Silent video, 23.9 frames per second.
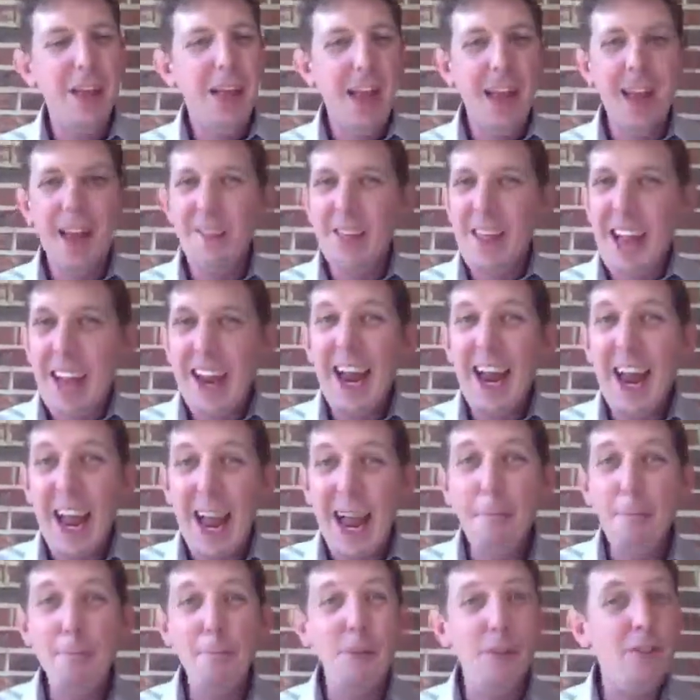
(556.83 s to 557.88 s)
And that
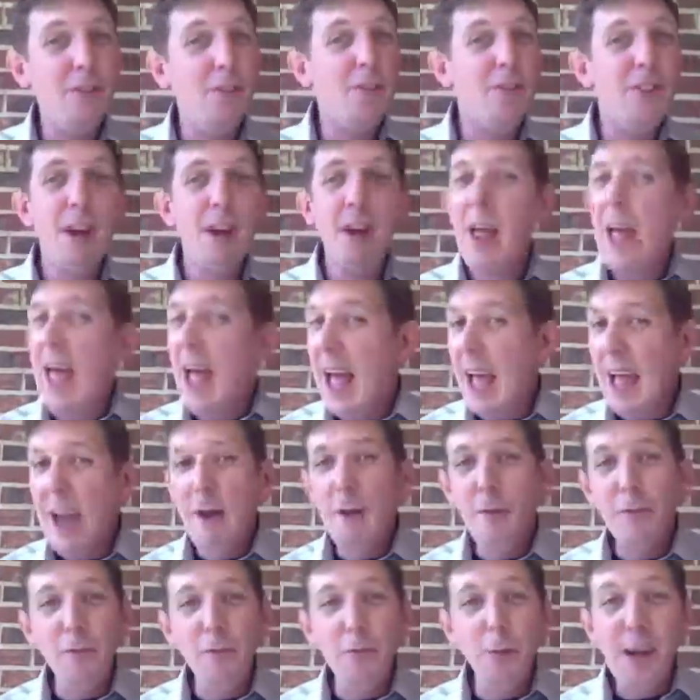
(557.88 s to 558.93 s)
happens
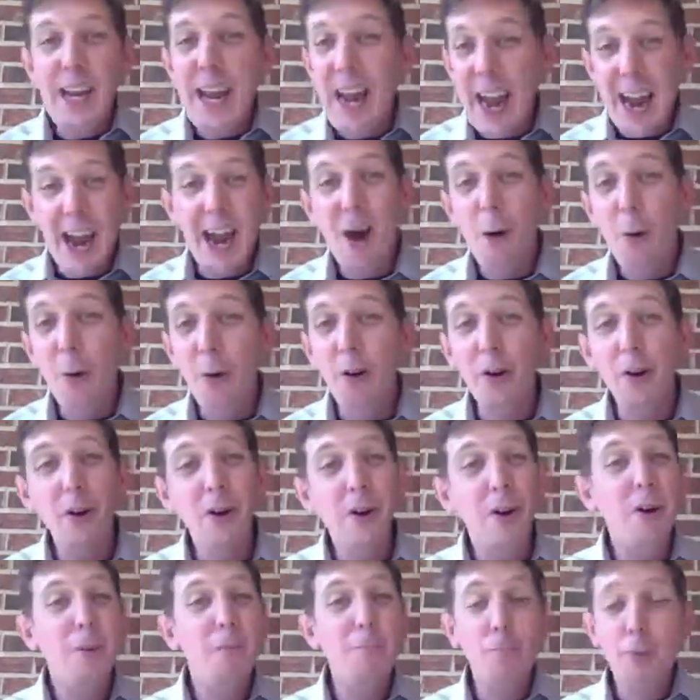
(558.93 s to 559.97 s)
every hour,
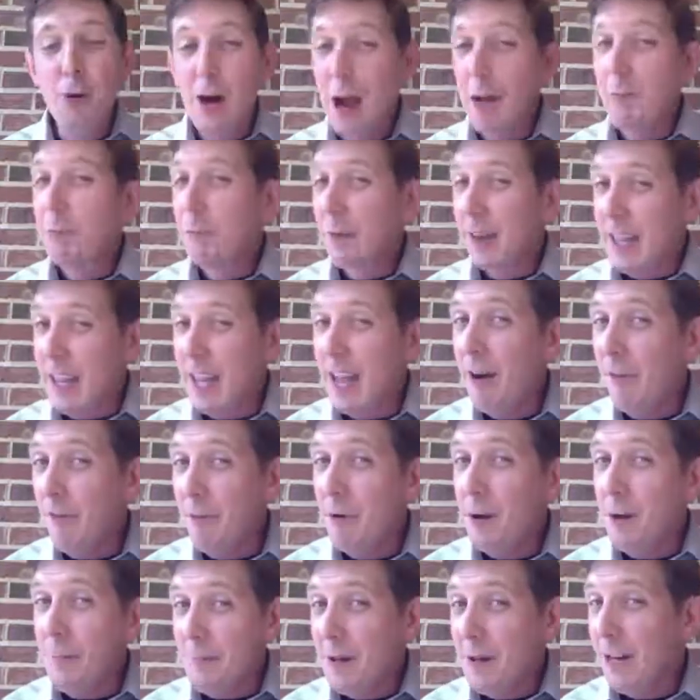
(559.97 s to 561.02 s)
probably
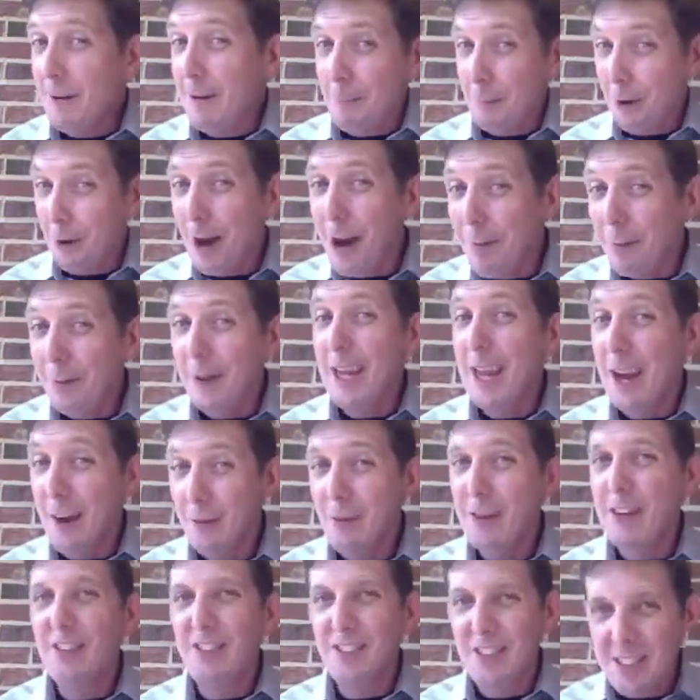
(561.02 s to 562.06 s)
every minute, probably
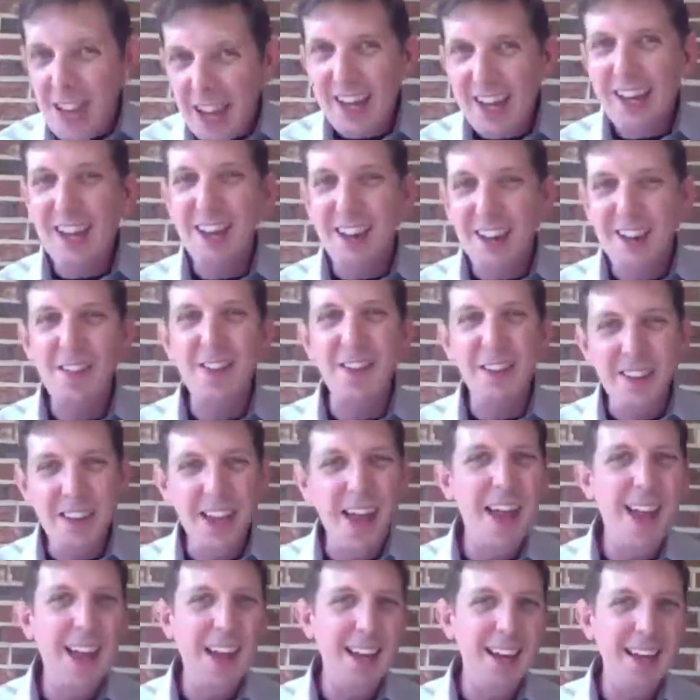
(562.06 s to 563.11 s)
every second in the
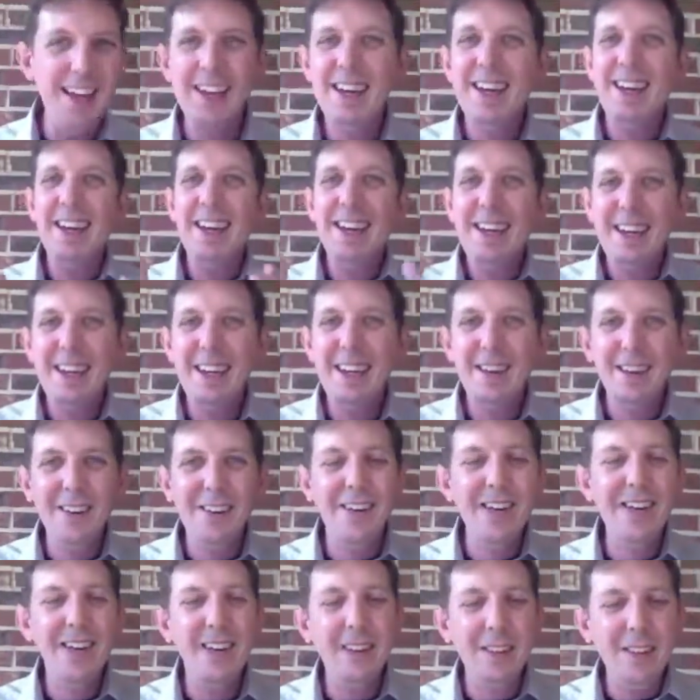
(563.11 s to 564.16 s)
day
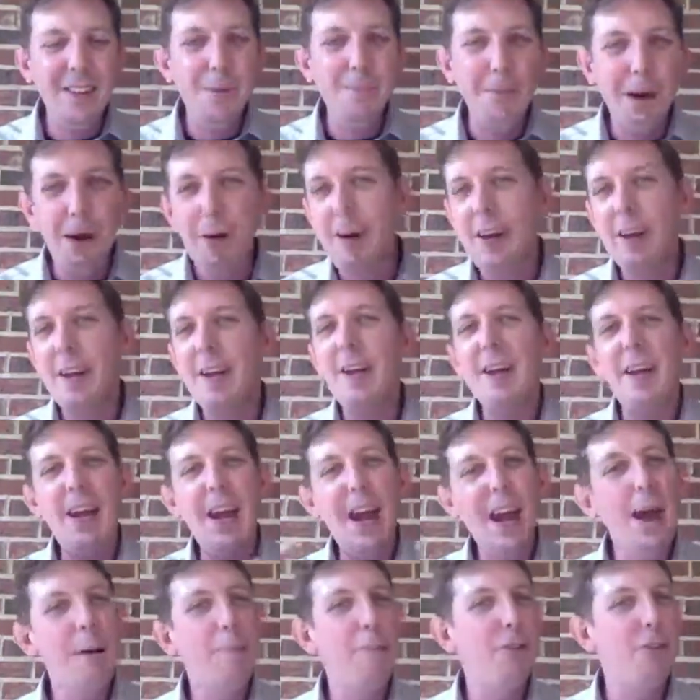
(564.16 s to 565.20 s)
here in America, and it
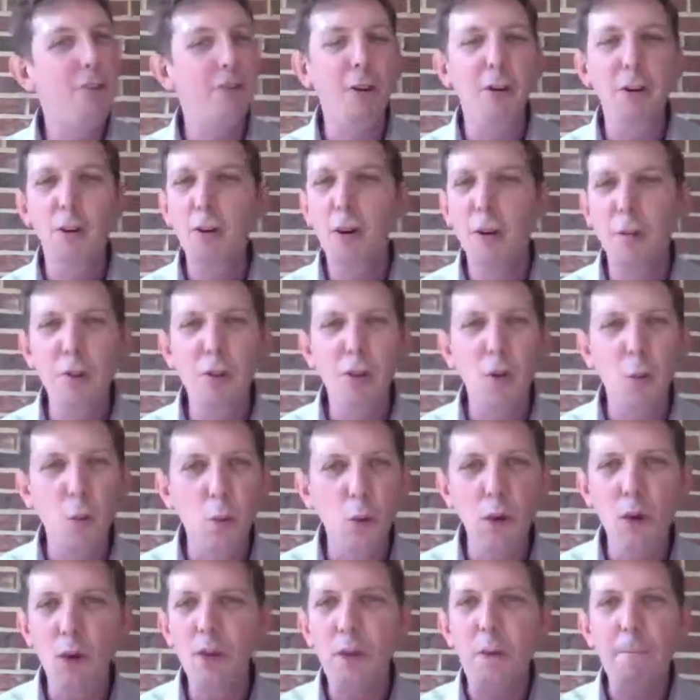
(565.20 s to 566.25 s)
happens all over the
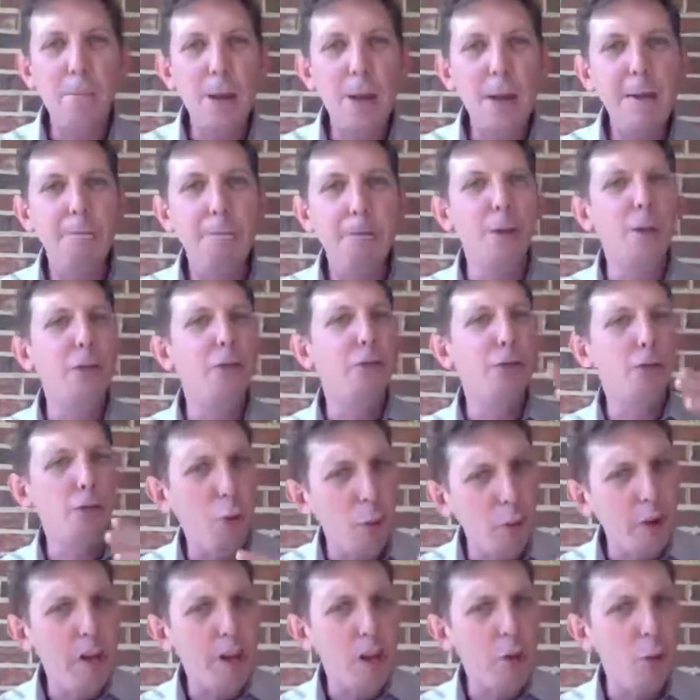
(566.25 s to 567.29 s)
world, that people are
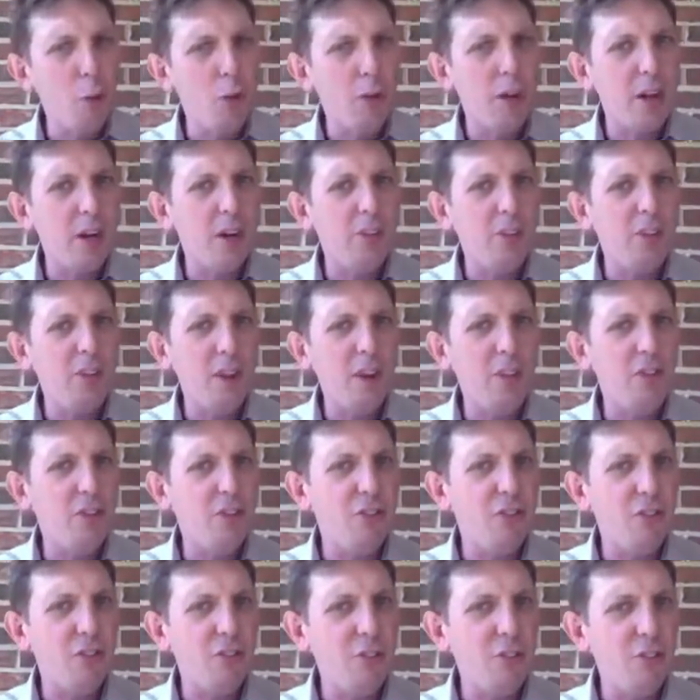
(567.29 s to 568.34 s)
joining
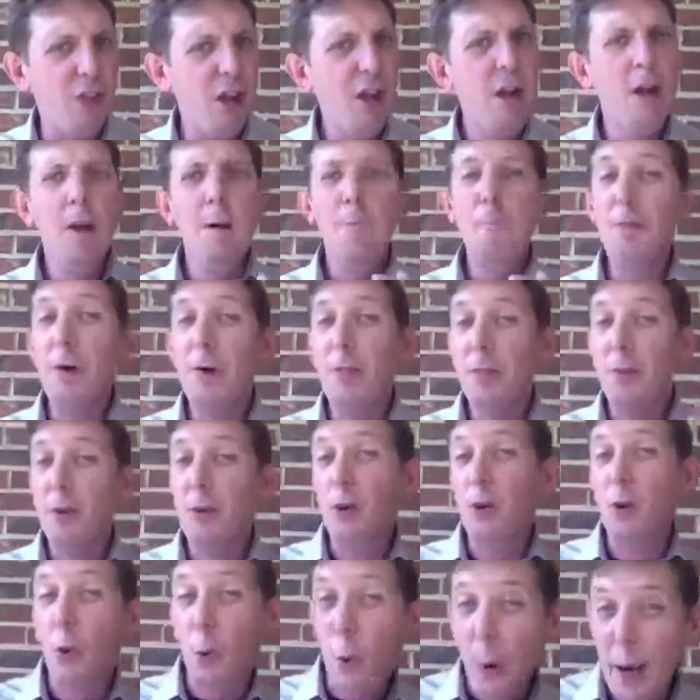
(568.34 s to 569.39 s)
organizations, but
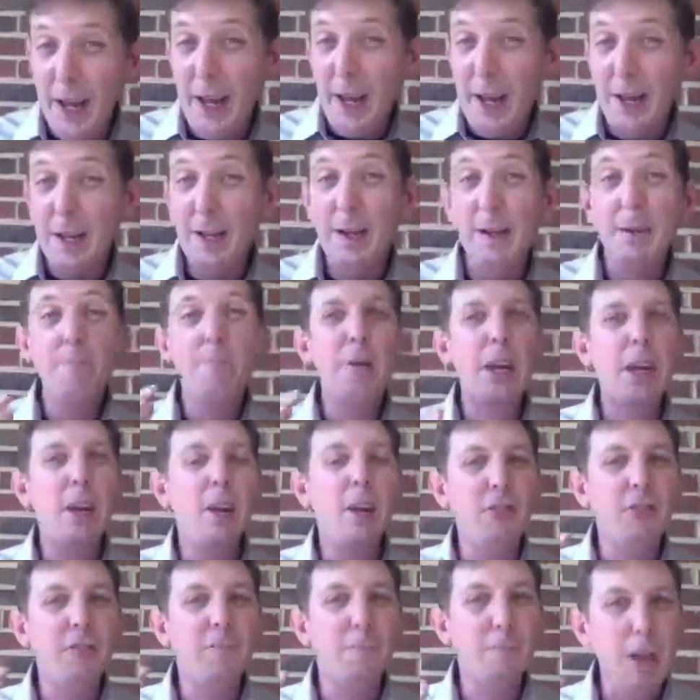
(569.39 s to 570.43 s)
they're quitting
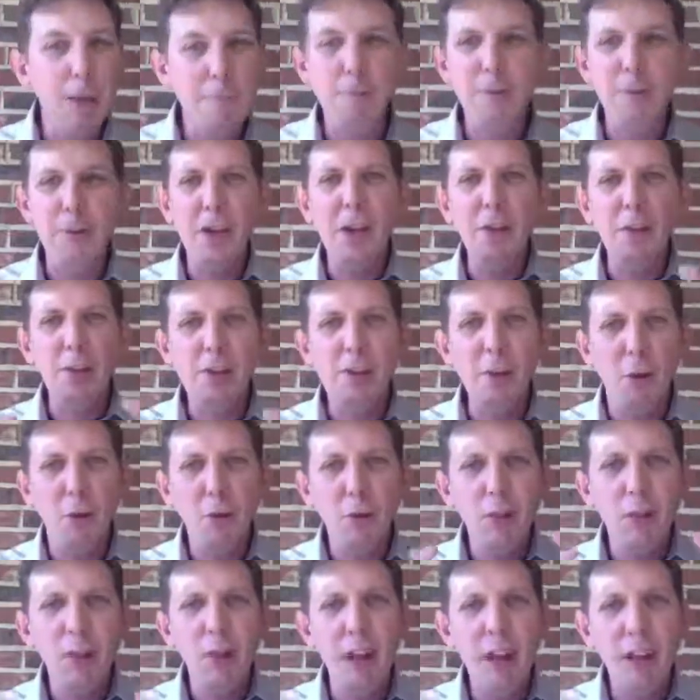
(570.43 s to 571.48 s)
because of people. Now,
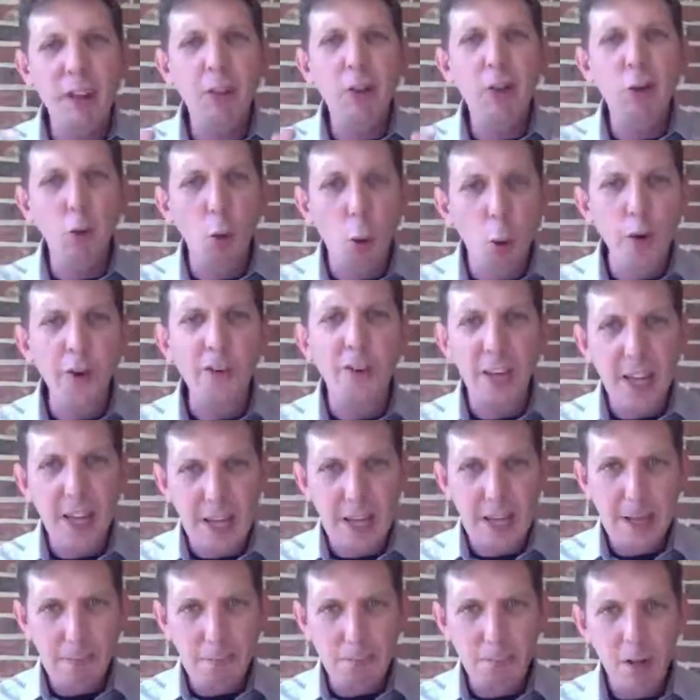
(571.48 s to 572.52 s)
don't let your
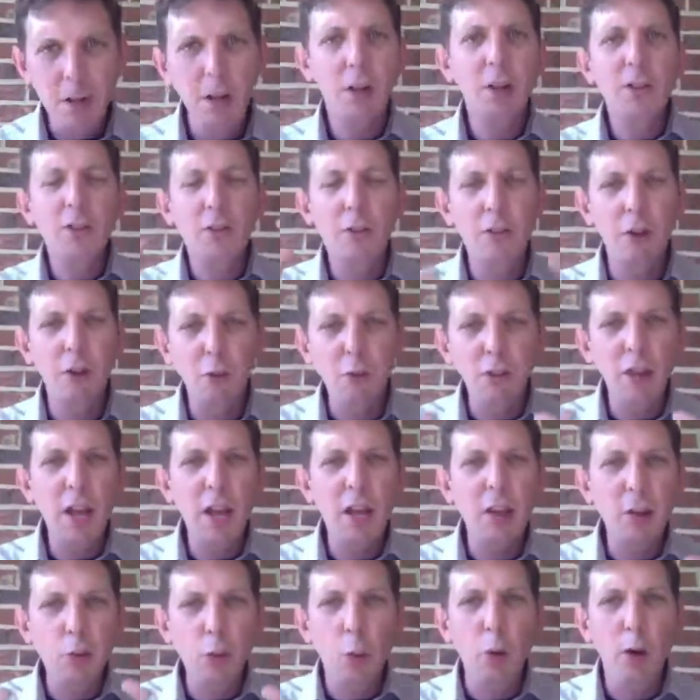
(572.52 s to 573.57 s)
team, don't
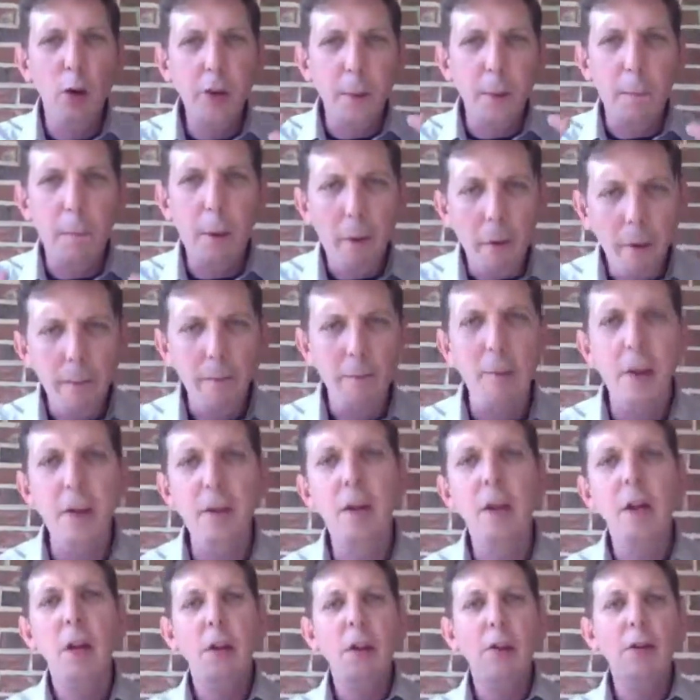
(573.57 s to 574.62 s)
let your department,
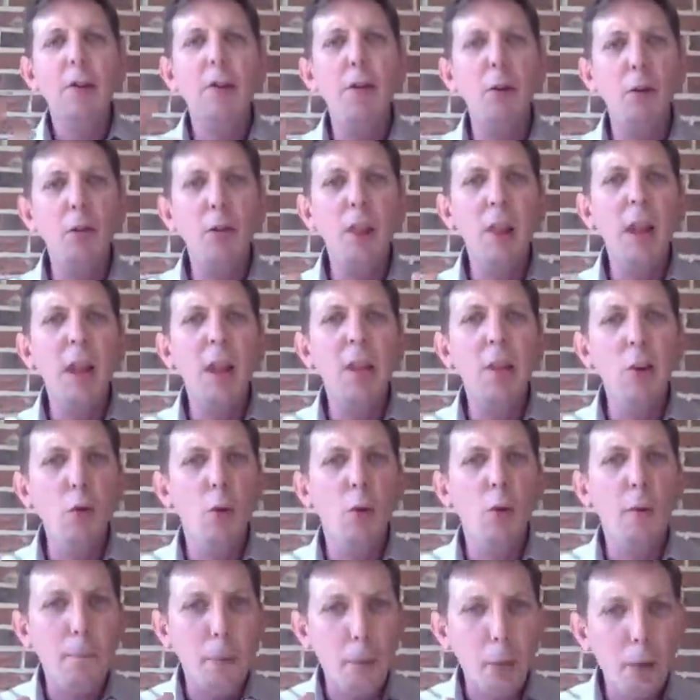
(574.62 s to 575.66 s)
don't let
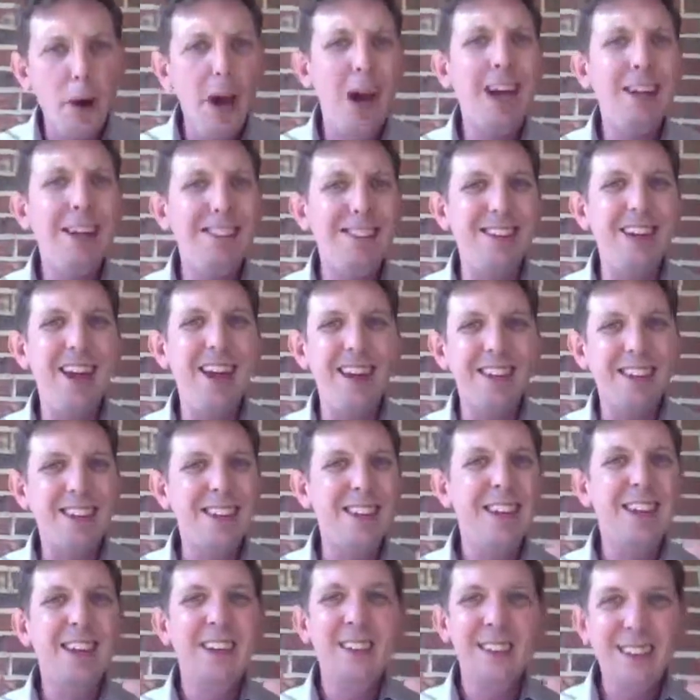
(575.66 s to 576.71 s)
your project
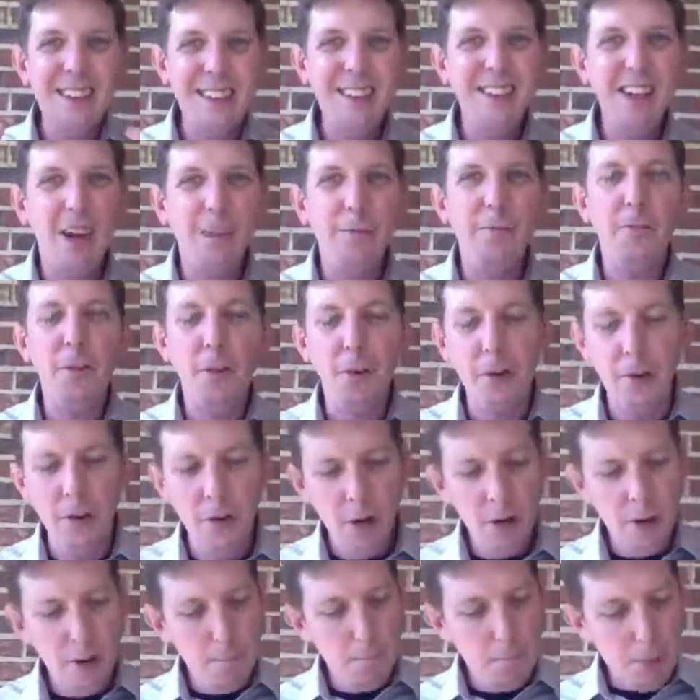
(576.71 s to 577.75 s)
suffer
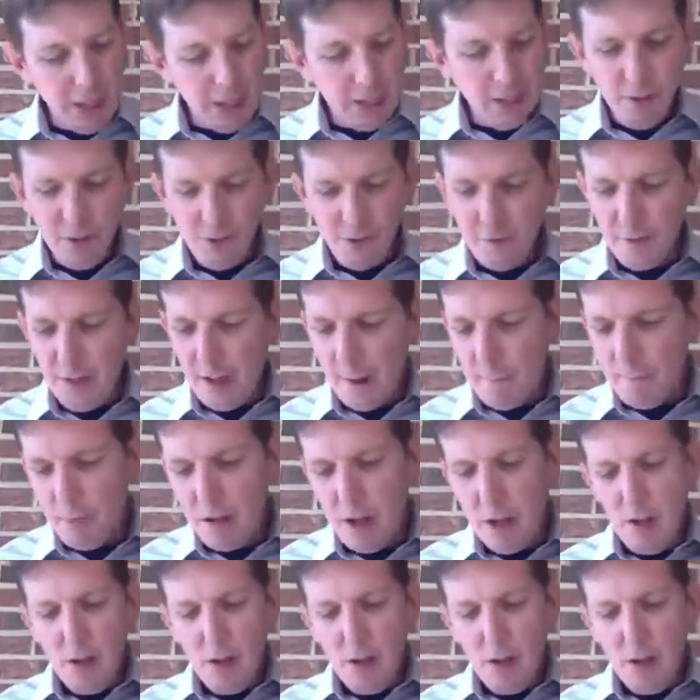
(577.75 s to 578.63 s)
because of that.